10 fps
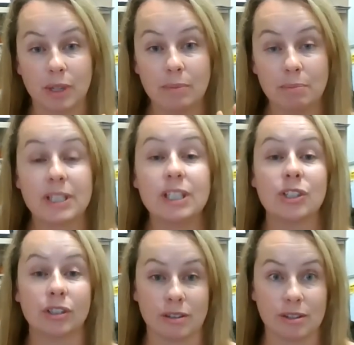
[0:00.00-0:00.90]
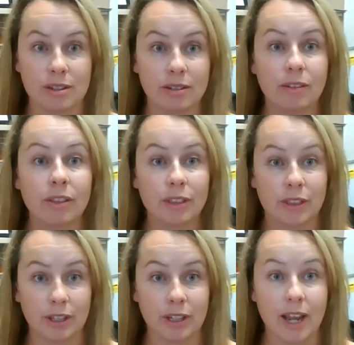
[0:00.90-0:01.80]
impositions
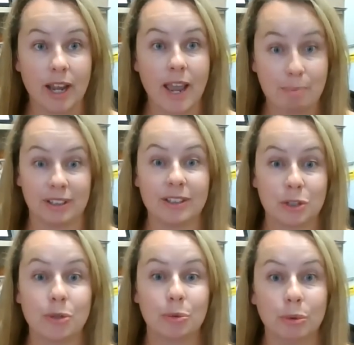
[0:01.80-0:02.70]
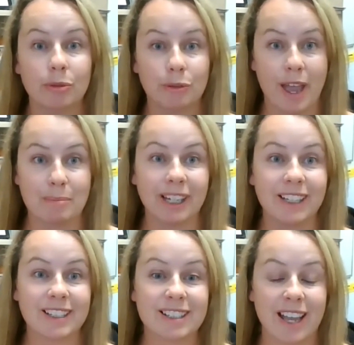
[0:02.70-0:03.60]
that happen to
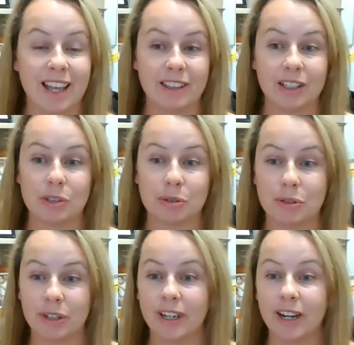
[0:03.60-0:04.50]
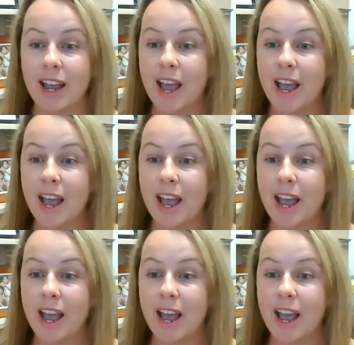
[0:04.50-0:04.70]
families and their children.